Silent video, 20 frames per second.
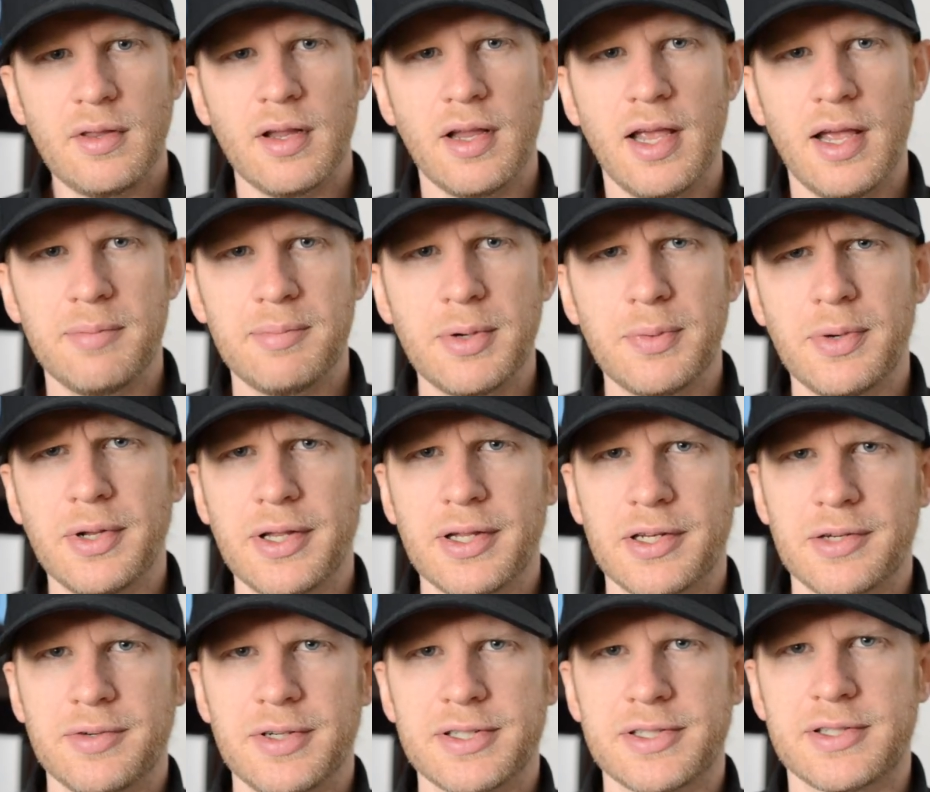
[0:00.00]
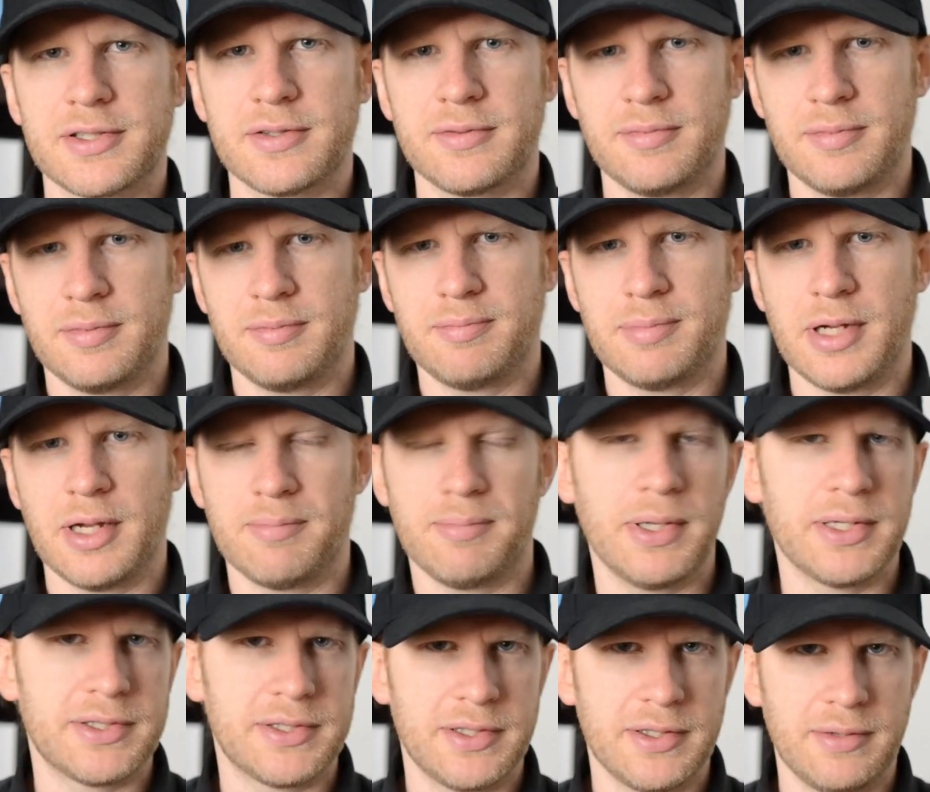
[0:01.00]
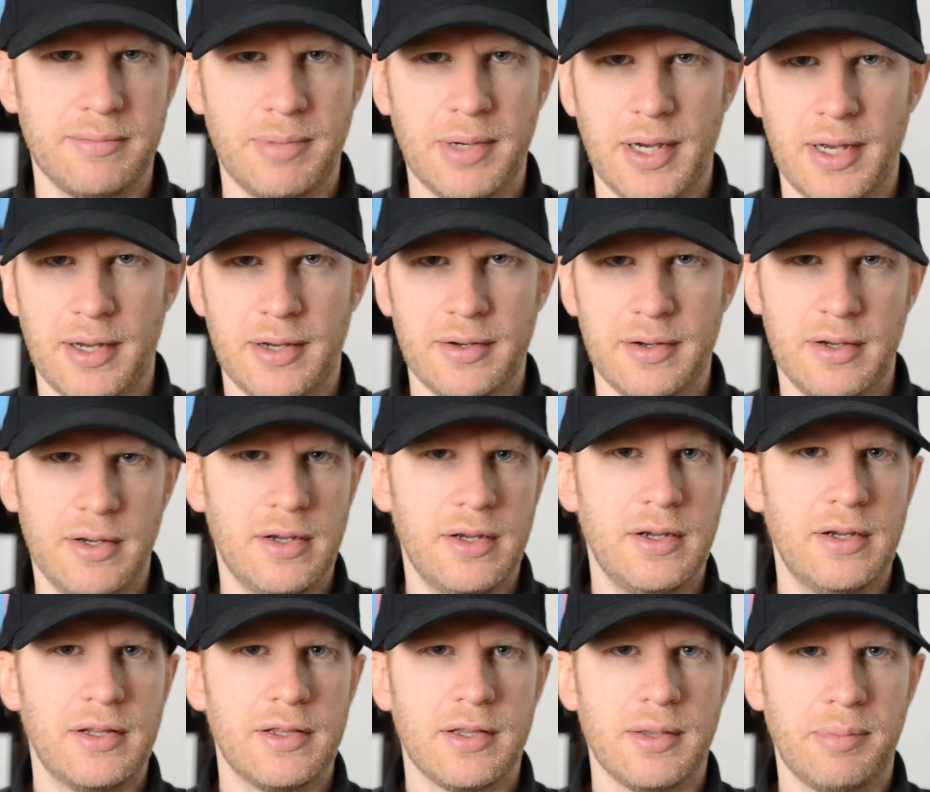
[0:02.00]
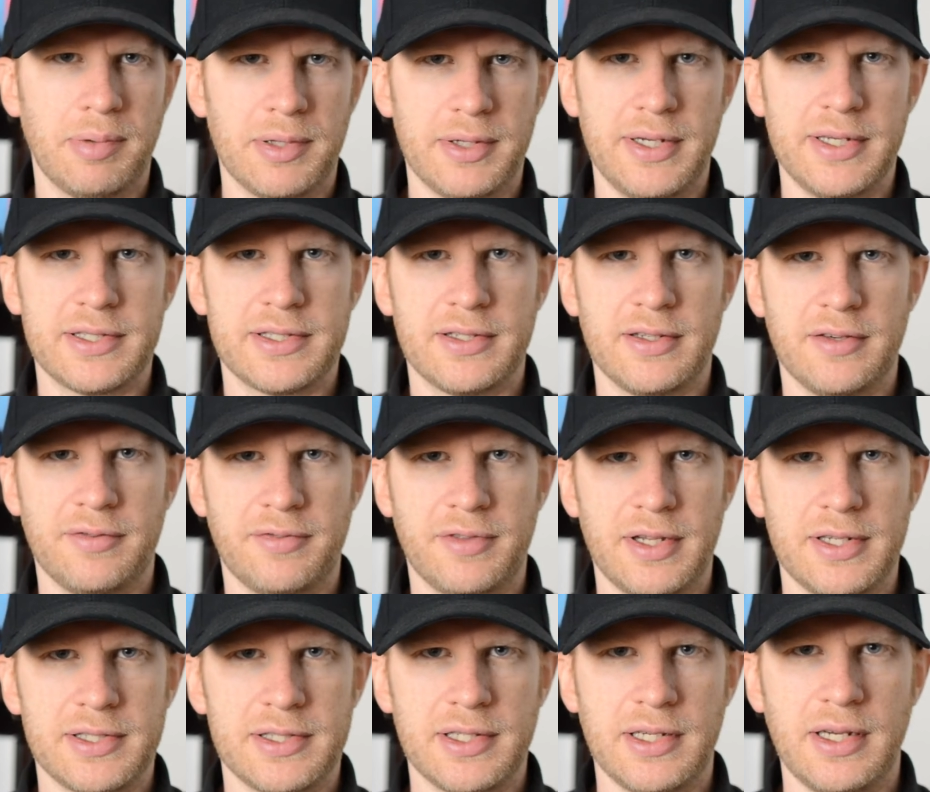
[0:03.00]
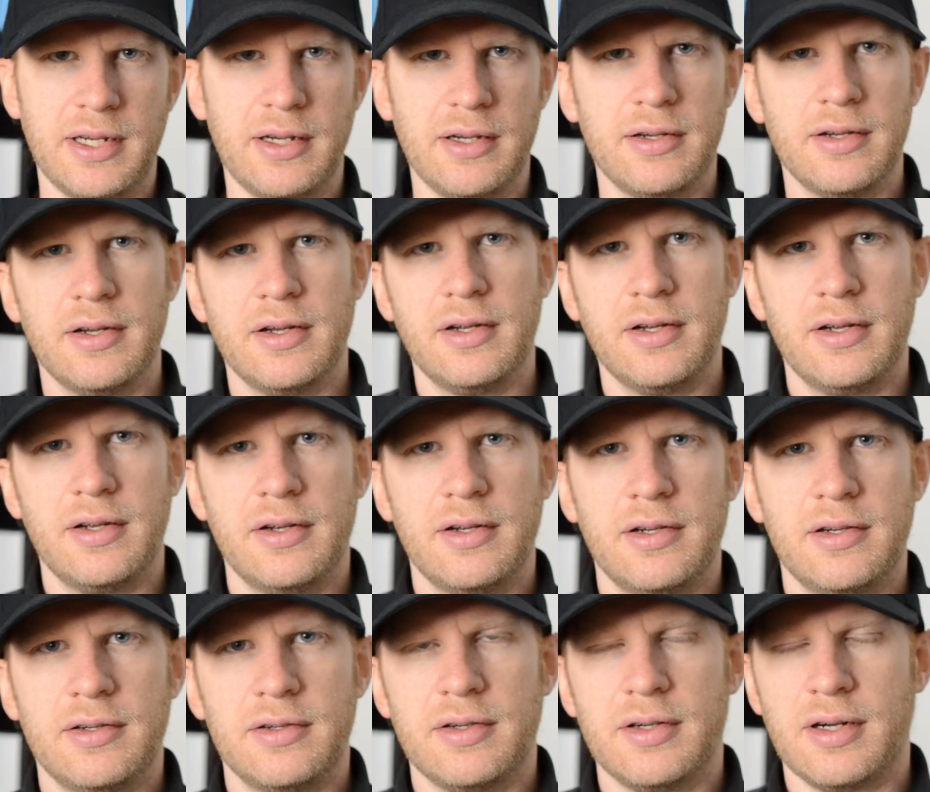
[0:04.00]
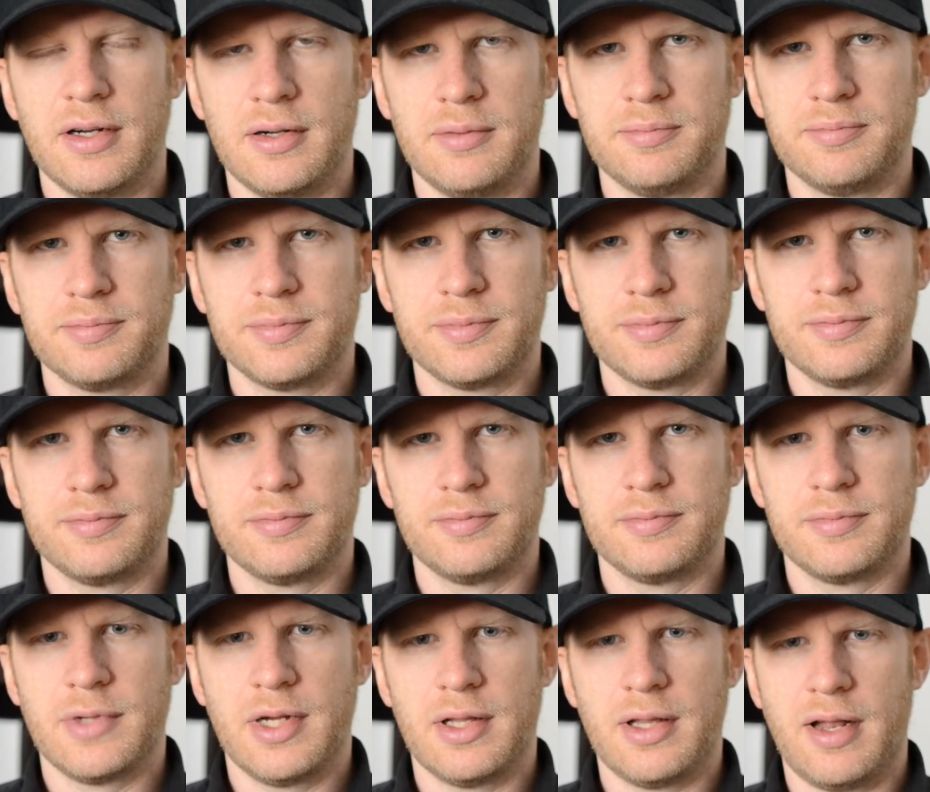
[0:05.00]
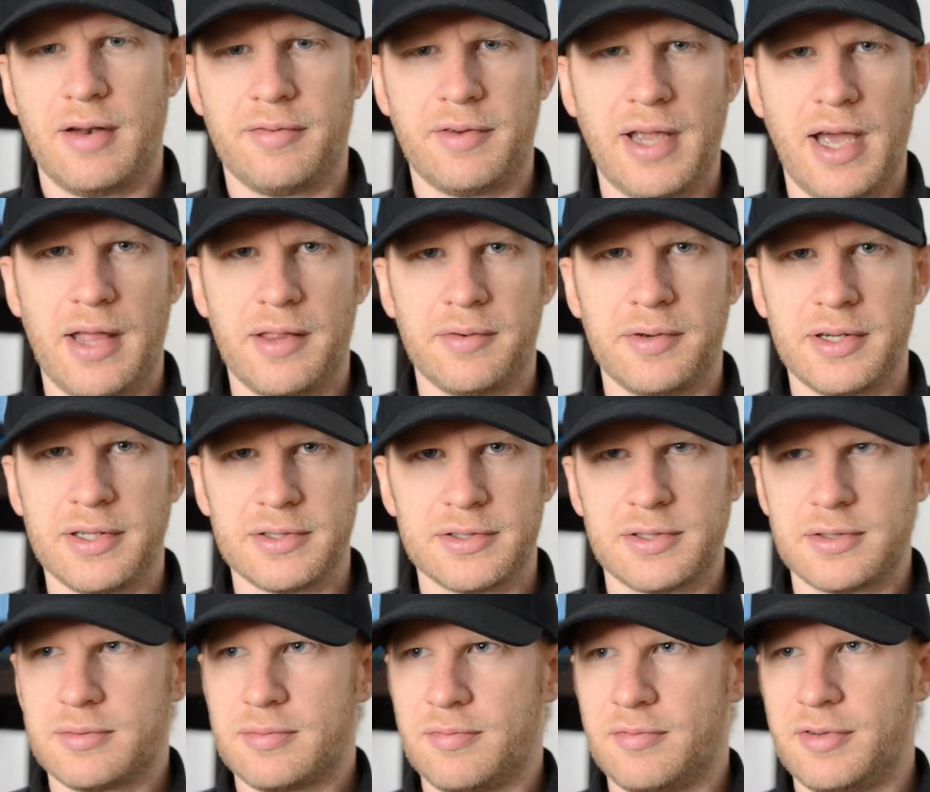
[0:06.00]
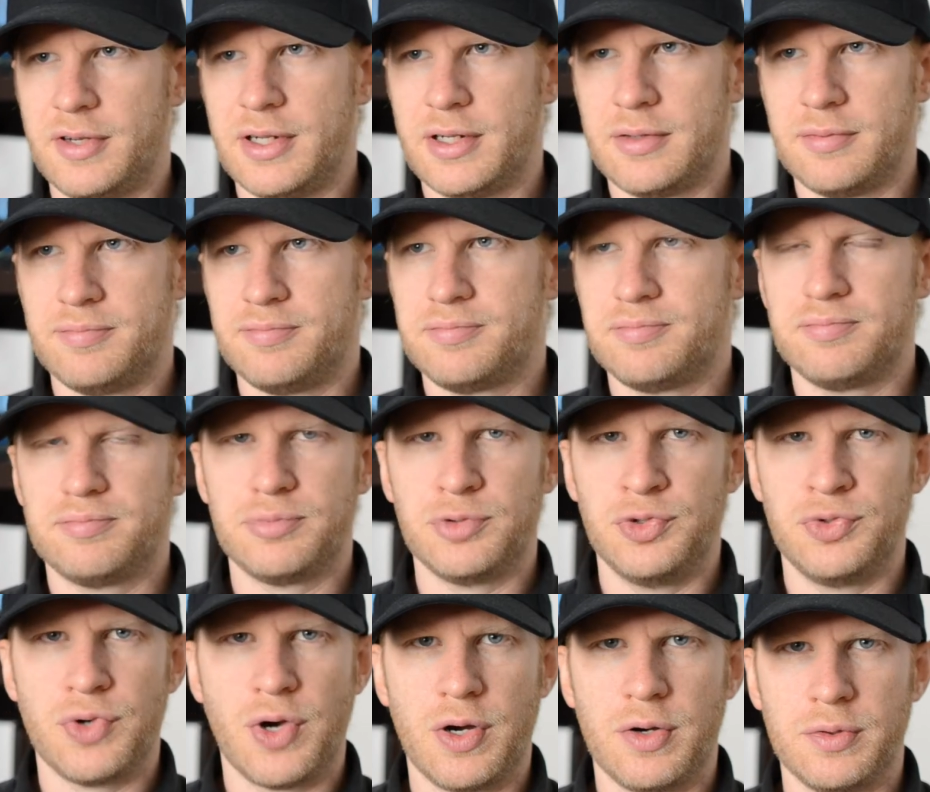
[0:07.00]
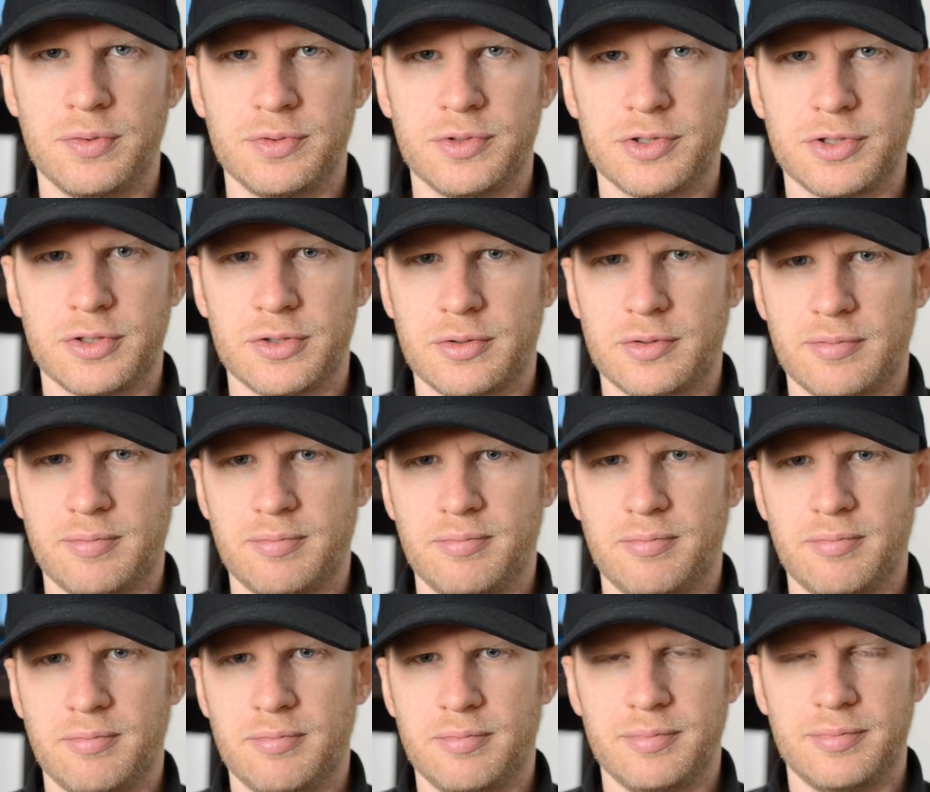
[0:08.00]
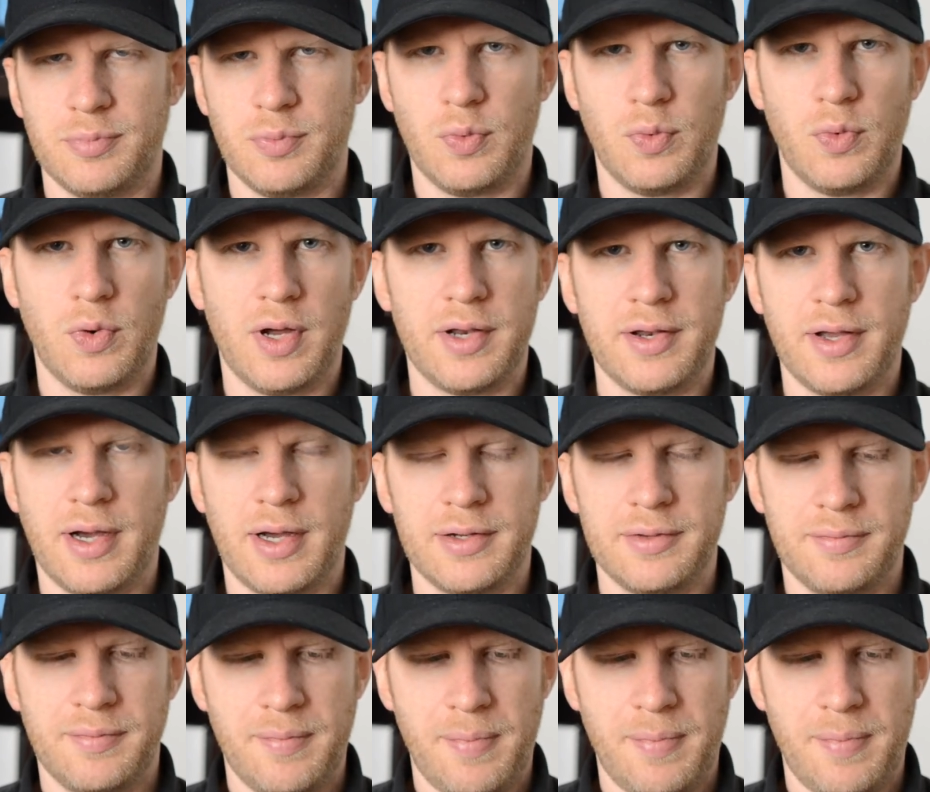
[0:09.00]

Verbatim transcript: and be willing to risk being busted by the police if they see um, a lot of gatherings via drones or mm, whatnot.